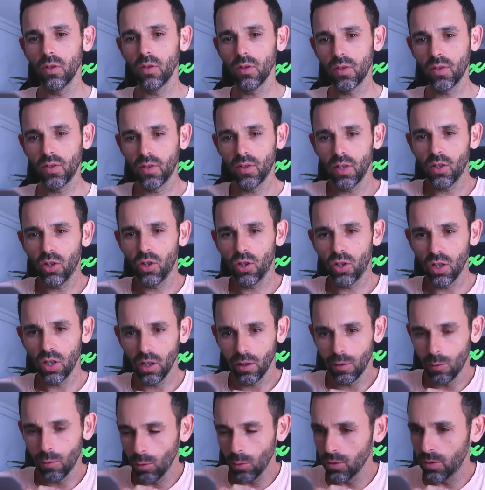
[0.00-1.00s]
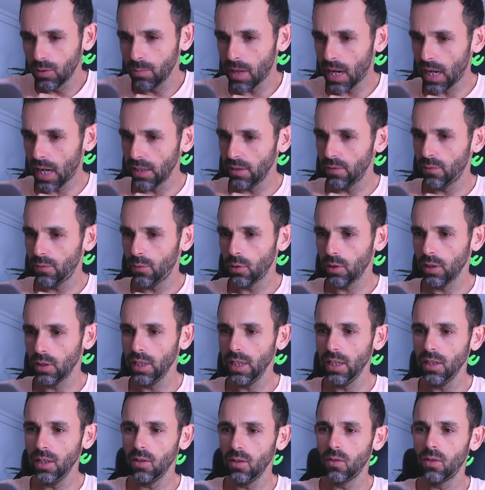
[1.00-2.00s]
such a gold mine for
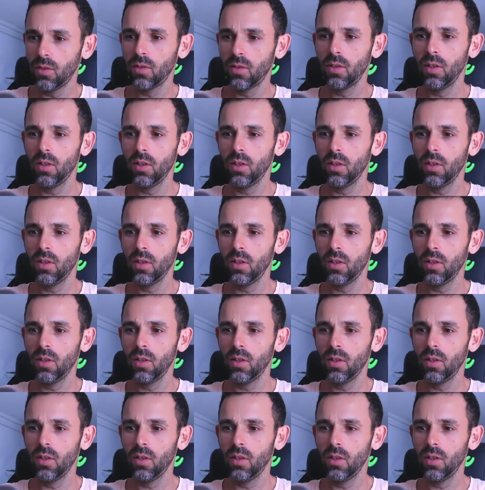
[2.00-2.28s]
leads?